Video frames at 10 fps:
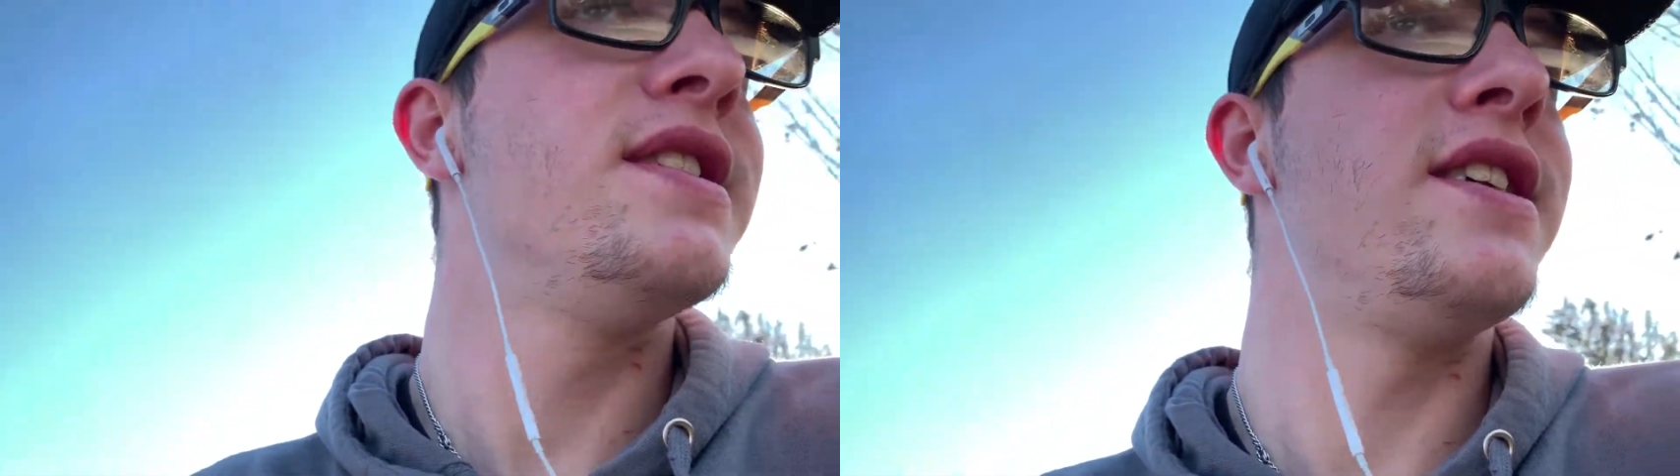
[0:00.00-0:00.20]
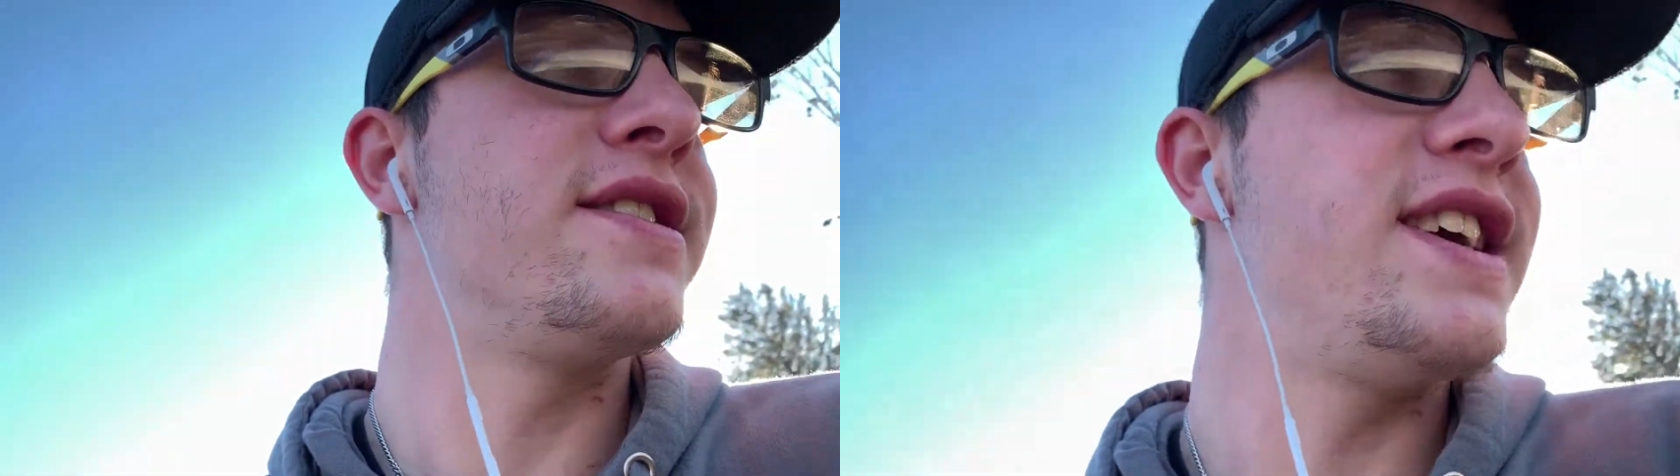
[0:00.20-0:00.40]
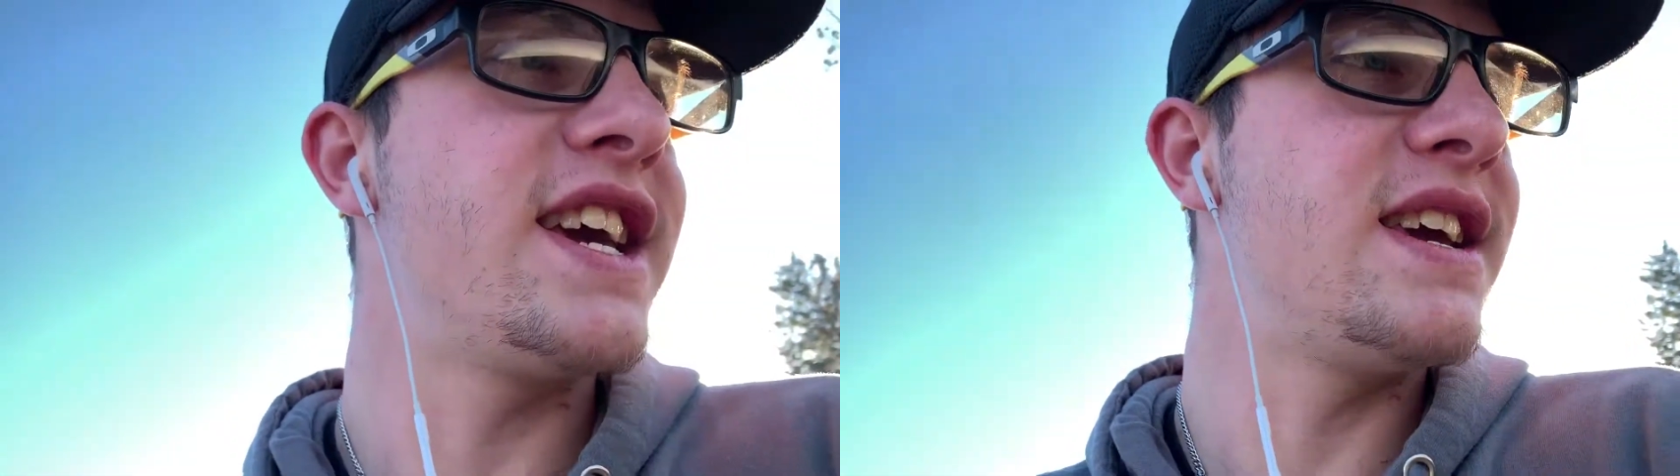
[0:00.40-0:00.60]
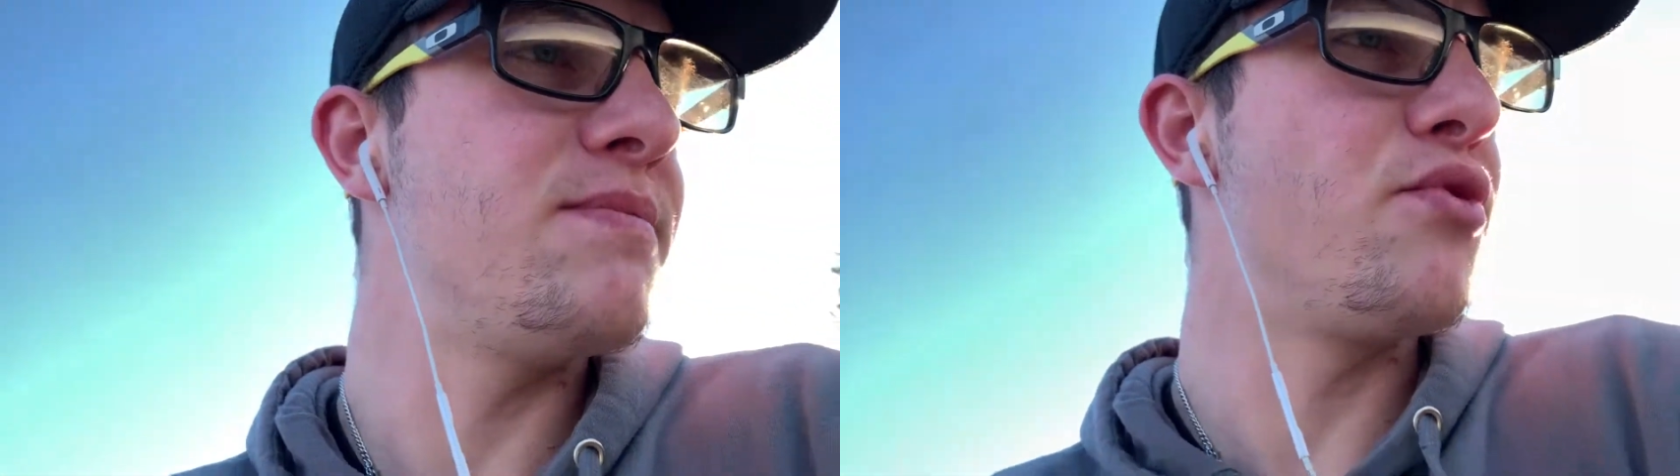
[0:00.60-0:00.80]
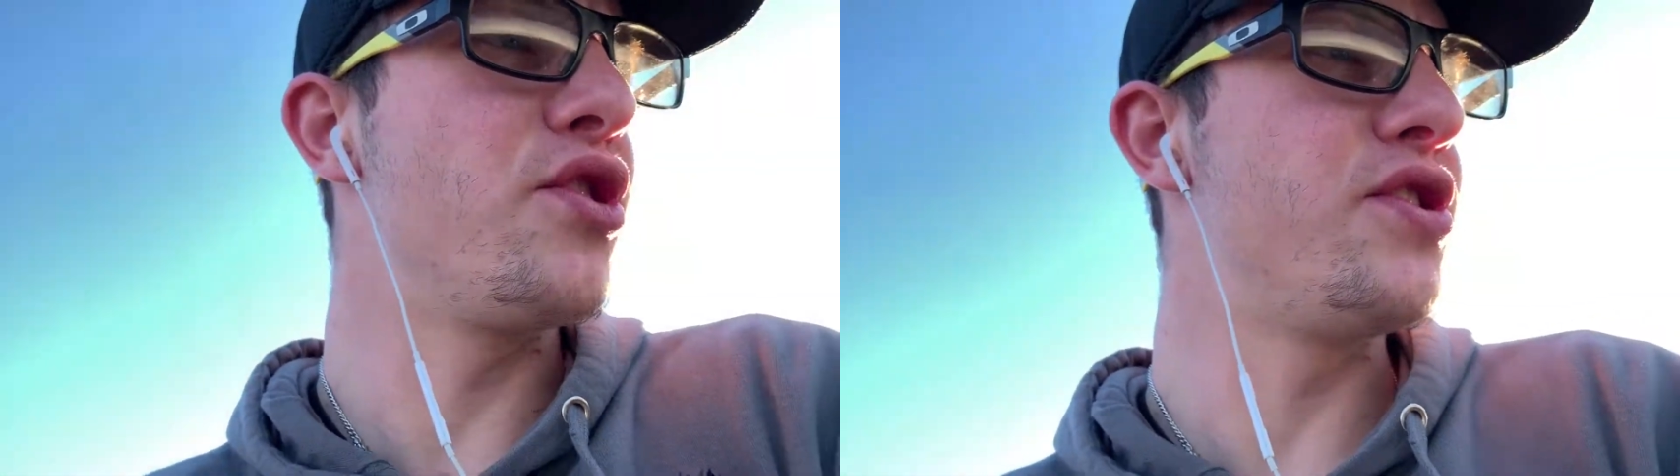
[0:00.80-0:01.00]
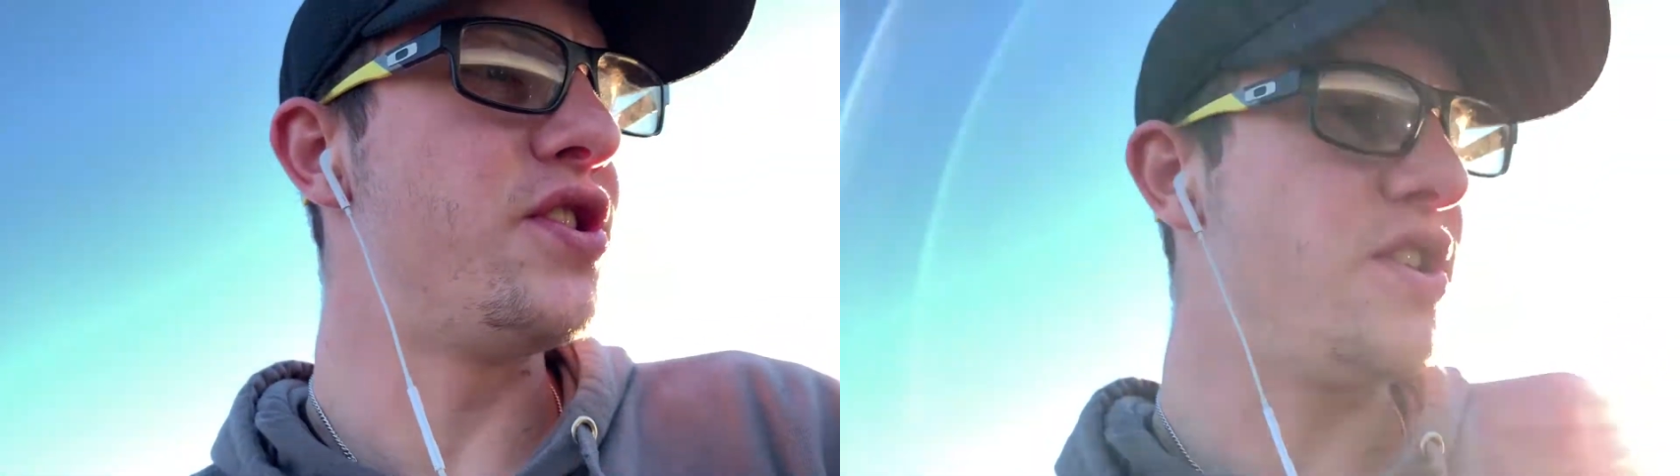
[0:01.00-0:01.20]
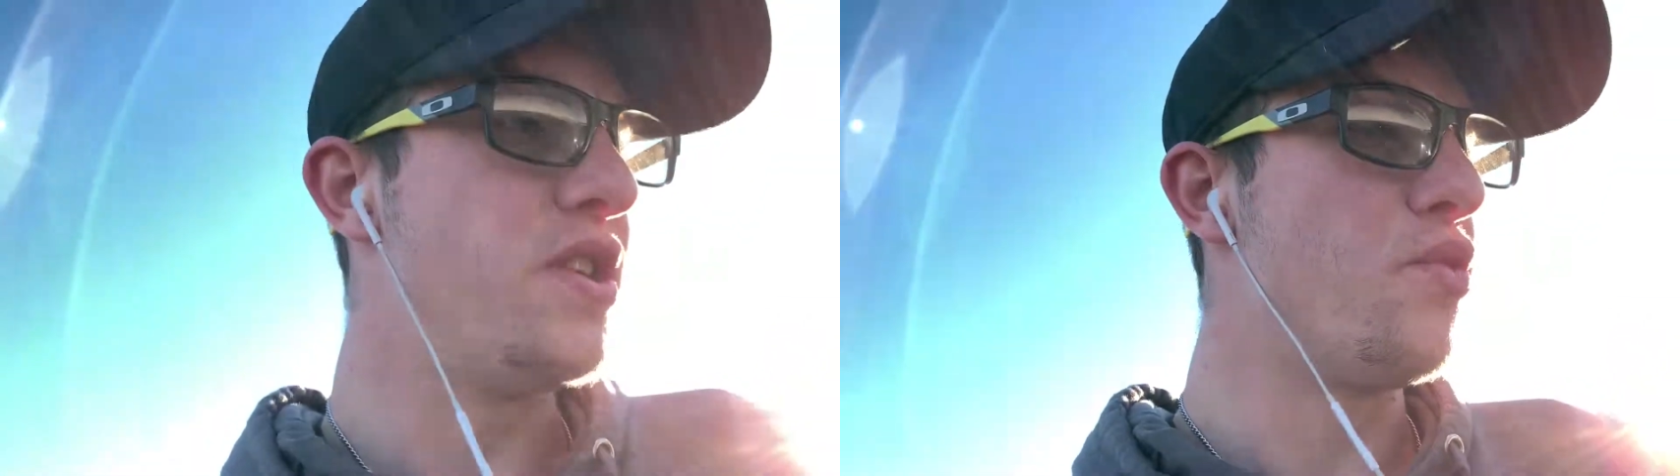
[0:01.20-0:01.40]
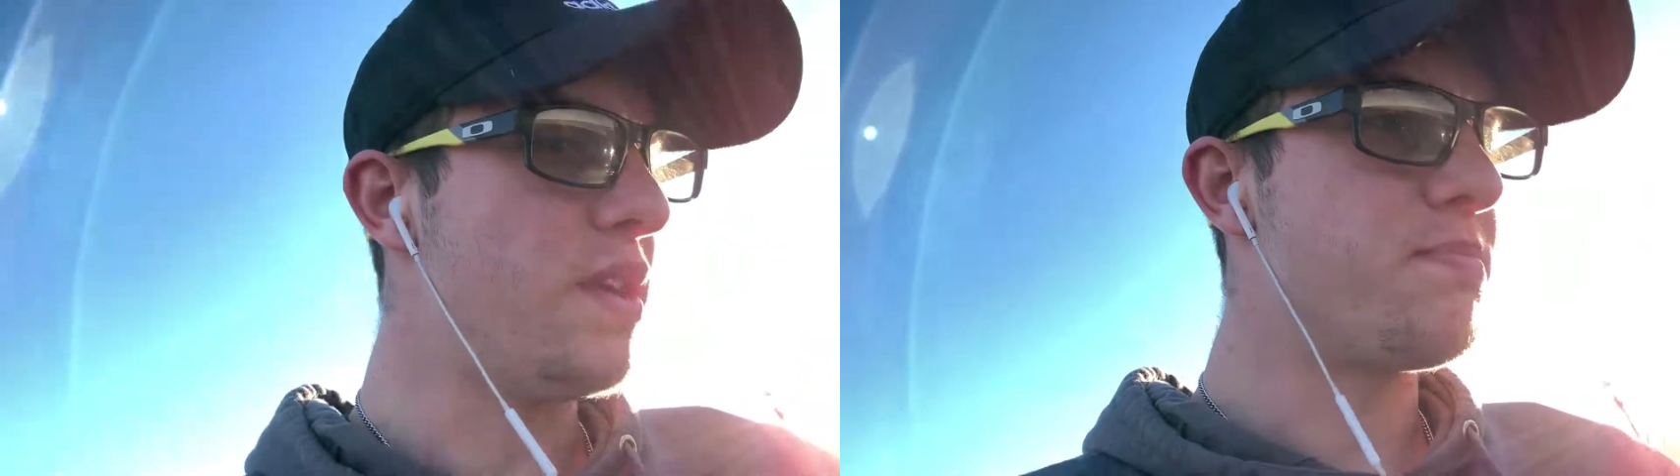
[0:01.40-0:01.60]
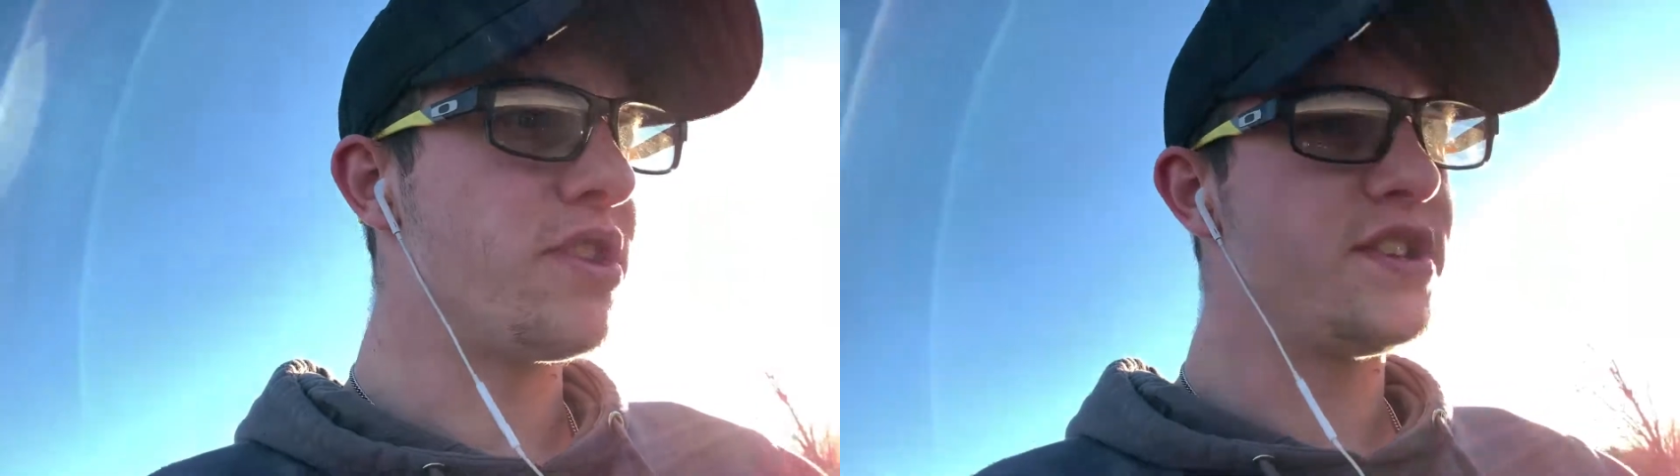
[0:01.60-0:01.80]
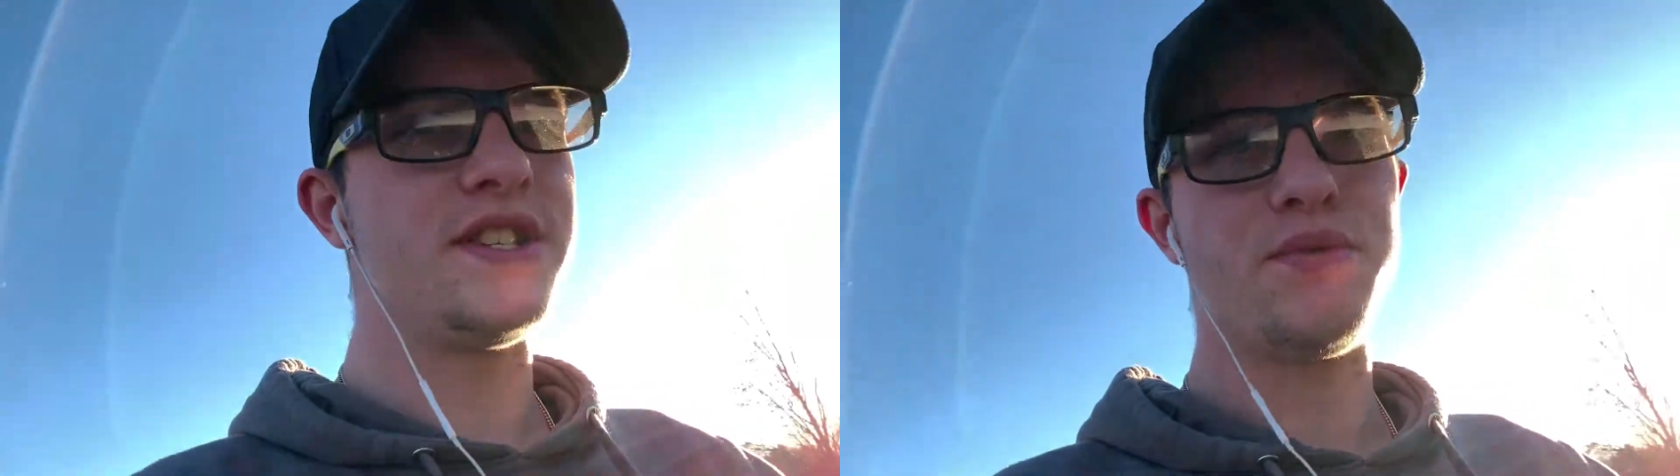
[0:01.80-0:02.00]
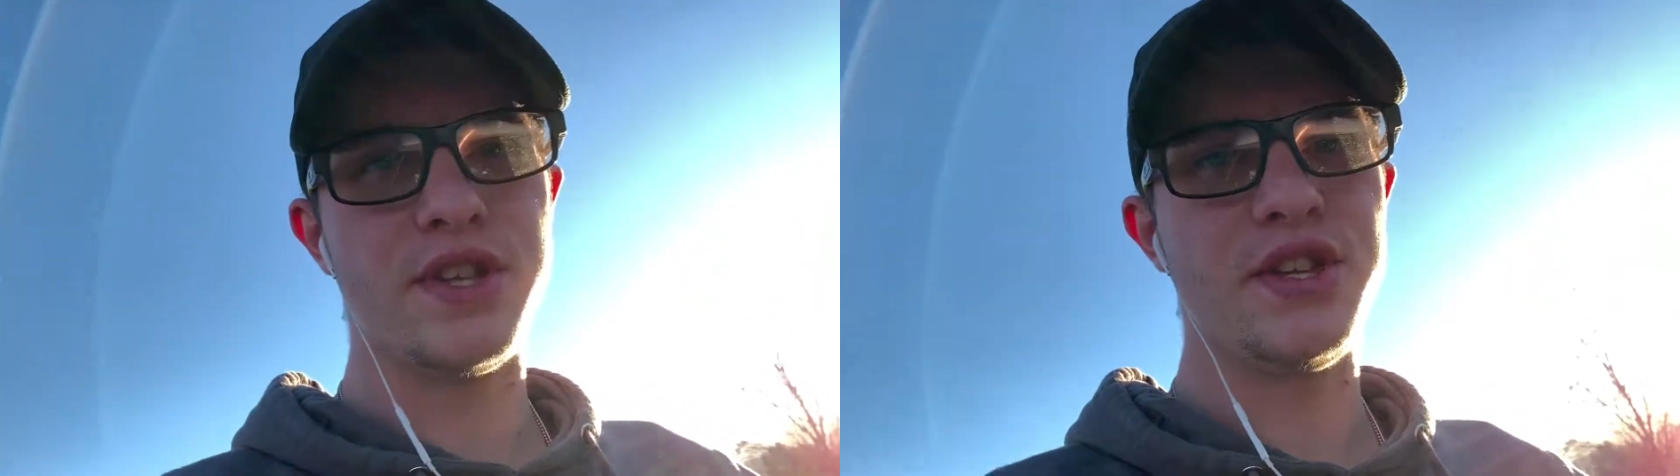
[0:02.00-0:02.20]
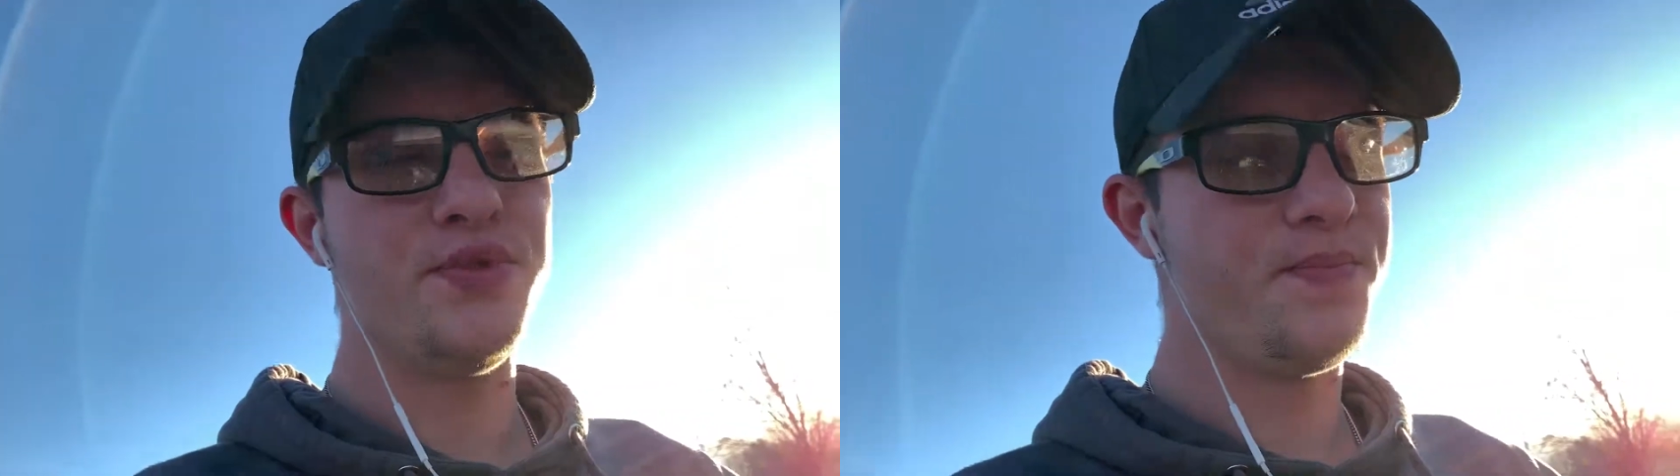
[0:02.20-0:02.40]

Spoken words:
are taking more than one person with you,